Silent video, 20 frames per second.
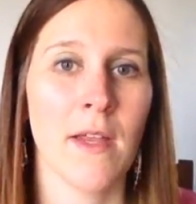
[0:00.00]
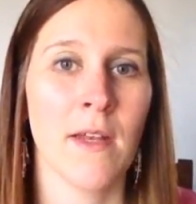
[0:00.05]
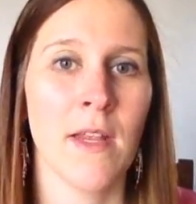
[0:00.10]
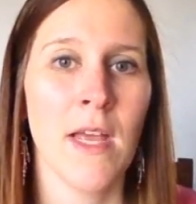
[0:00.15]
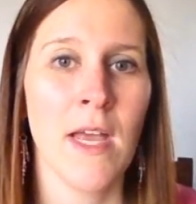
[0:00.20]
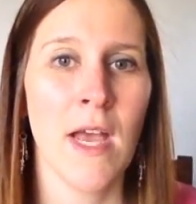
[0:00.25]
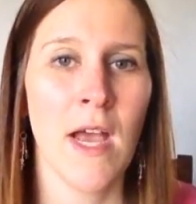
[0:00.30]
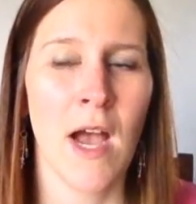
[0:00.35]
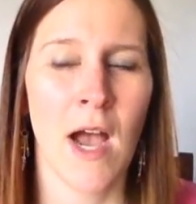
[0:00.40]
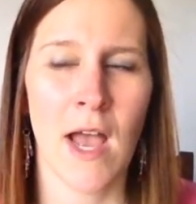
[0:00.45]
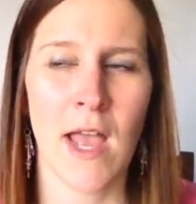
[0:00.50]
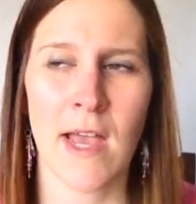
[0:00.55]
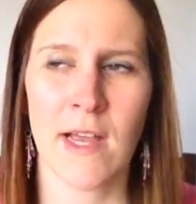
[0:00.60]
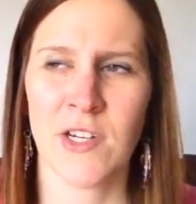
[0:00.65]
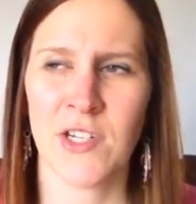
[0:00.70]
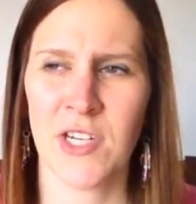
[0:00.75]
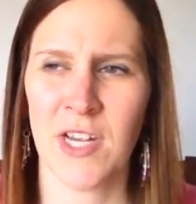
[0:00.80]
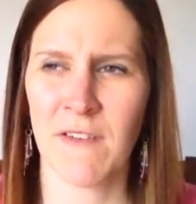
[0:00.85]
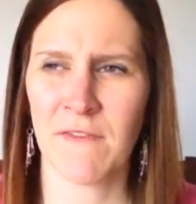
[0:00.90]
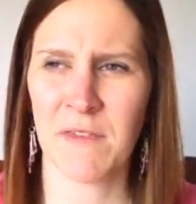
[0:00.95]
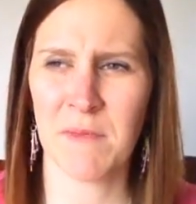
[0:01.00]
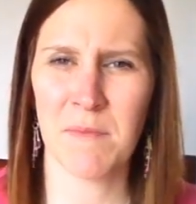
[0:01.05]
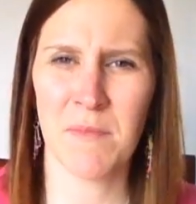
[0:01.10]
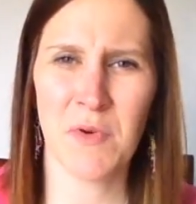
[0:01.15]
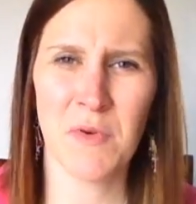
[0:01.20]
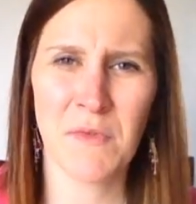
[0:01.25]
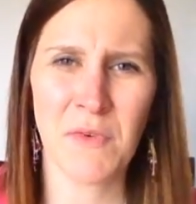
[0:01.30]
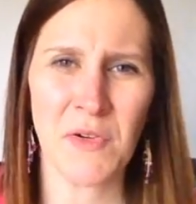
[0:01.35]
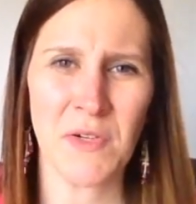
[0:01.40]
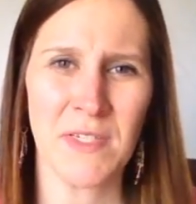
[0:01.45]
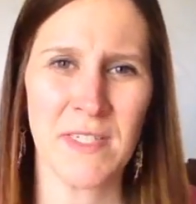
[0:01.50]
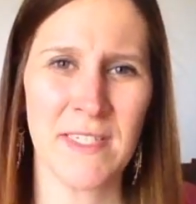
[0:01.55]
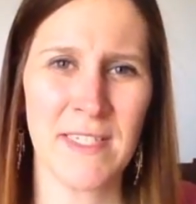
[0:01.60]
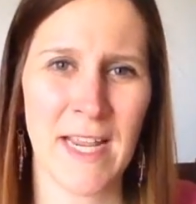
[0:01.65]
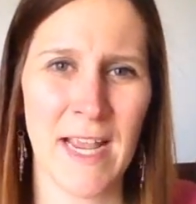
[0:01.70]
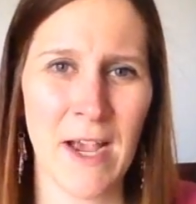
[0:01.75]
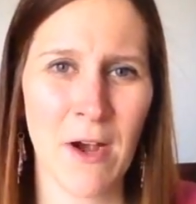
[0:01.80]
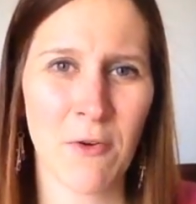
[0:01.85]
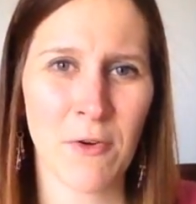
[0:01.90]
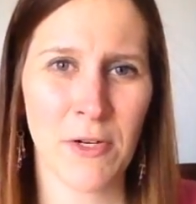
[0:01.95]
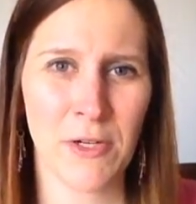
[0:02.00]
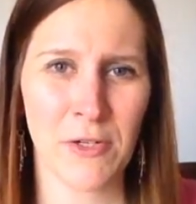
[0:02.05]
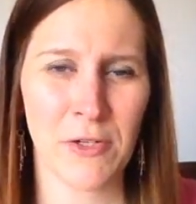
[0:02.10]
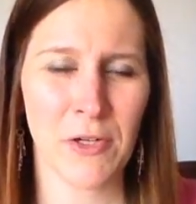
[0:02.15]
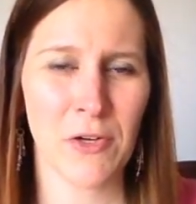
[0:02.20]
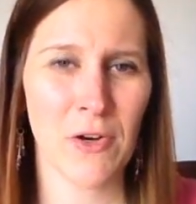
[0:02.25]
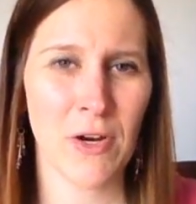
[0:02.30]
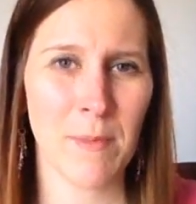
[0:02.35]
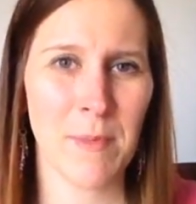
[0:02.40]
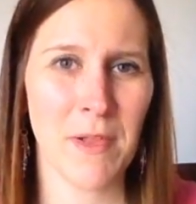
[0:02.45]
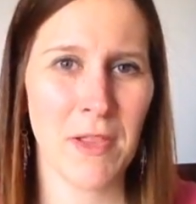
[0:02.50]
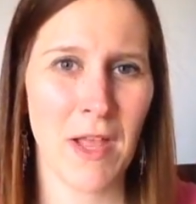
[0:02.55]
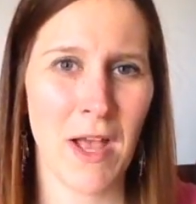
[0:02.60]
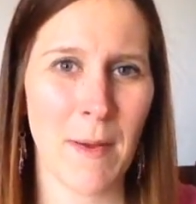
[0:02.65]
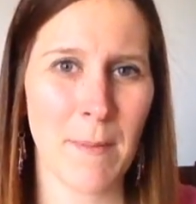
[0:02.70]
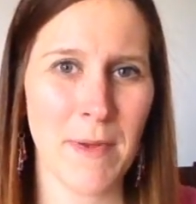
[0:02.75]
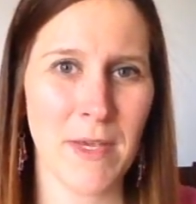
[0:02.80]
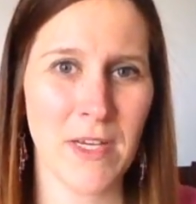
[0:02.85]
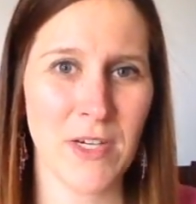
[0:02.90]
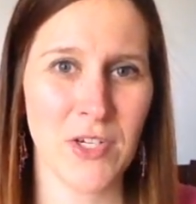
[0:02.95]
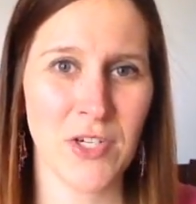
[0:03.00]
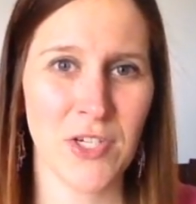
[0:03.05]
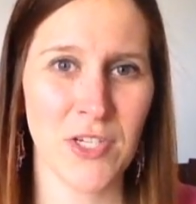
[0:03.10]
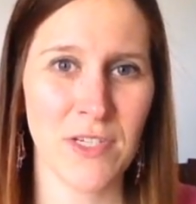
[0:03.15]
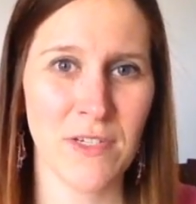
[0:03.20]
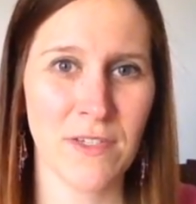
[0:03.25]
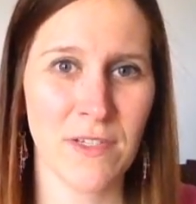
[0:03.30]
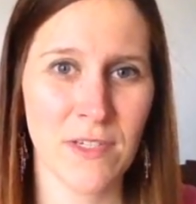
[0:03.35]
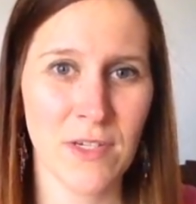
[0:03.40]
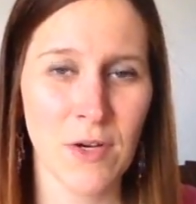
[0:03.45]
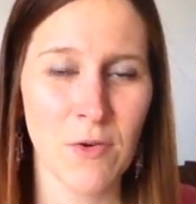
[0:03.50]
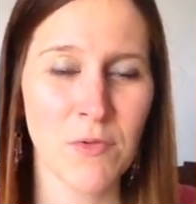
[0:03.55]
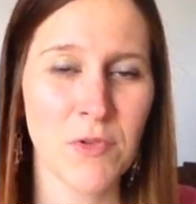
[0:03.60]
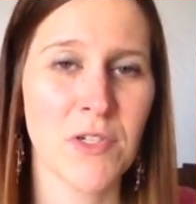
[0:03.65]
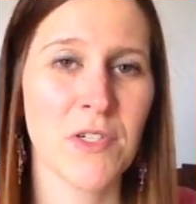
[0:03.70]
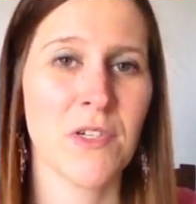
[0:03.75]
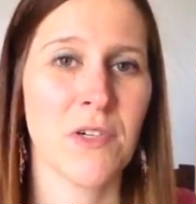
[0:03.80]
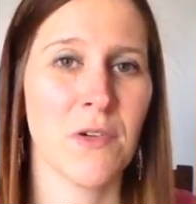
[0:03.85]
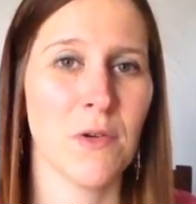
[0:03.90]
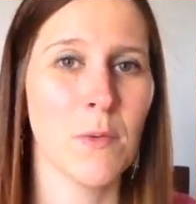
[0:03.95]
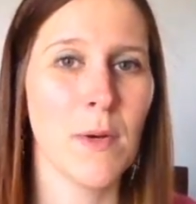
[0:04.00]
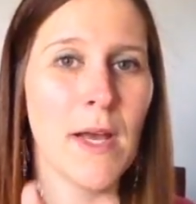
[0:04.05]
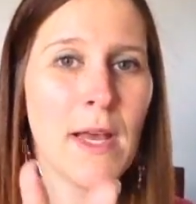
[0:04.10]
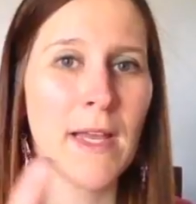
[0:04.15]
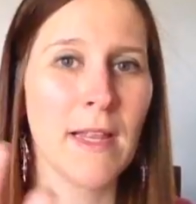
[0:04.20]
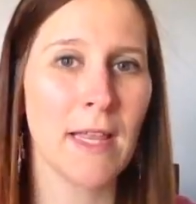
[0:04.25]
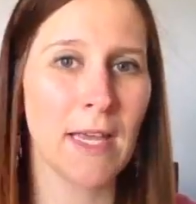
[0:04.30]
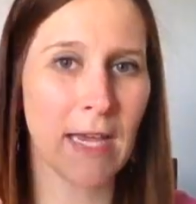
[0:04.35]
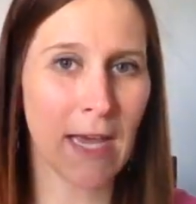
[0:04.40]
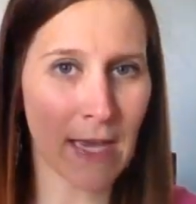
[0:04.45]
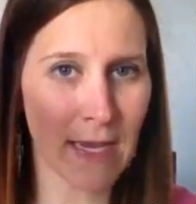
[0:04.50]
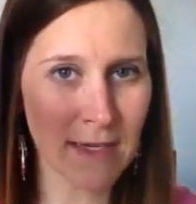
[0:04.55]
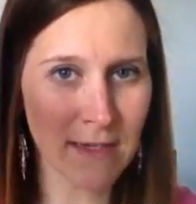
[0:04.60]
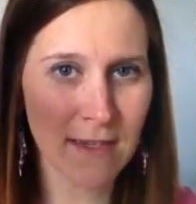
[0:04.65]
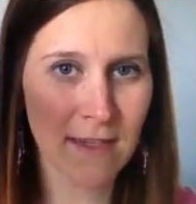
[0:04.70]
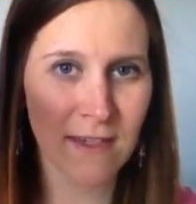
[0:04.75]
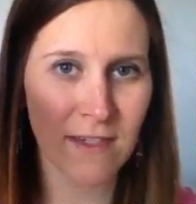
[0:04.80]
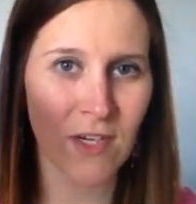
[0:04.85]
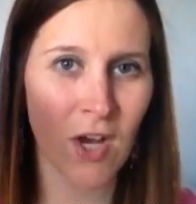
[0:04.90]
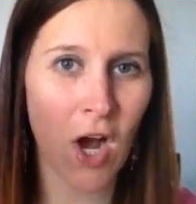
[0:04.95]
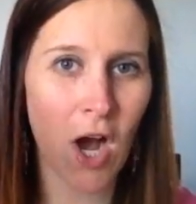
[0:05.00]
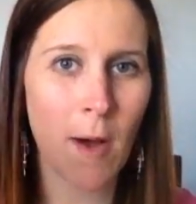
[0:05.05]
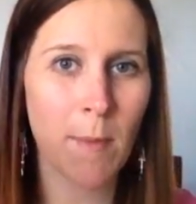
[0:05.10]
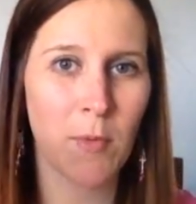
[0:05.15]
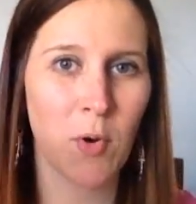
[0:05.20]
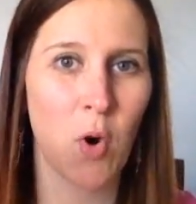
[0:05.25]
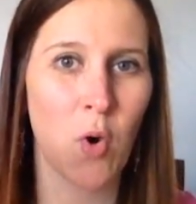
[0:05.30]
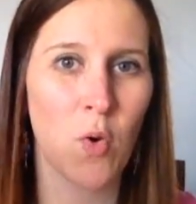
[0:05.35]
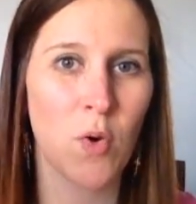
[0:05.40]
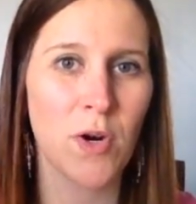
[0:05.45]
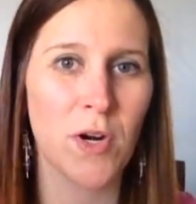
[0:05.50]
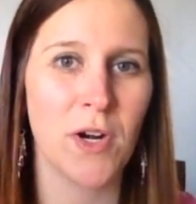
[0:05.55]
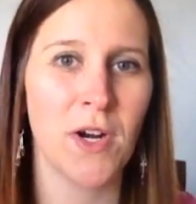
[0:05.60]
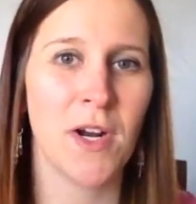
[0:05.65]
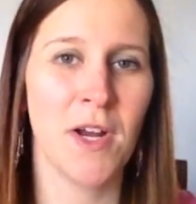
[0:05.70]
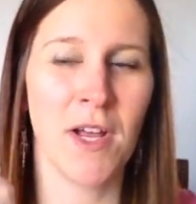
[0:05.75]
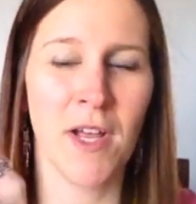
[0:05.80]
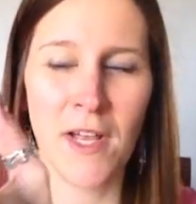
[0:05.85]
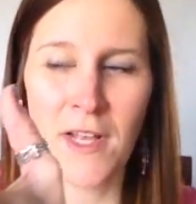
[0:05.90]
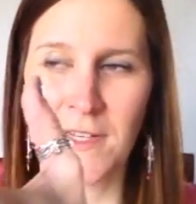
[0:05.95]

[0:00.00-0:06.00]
And I actually have to move her down in her crib a lot because she scooches her way like into the top corner.